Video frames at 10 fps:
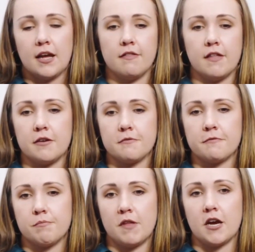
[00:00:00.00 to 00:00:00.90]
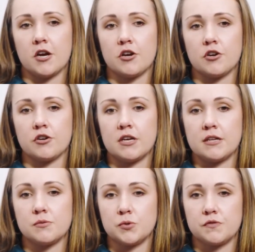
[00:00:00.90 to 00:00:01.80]
And then from there,
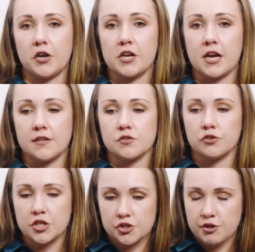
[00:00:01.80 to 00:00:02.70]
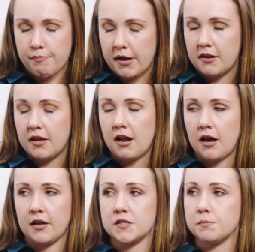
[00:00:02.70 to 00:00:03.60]
it was very concentration dependent
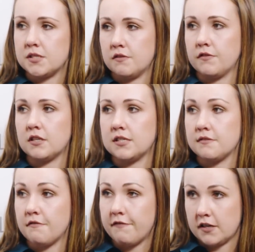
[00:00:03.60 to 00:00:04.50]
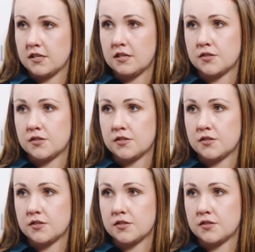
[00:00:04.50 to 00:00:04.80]
on a specific disinfectant.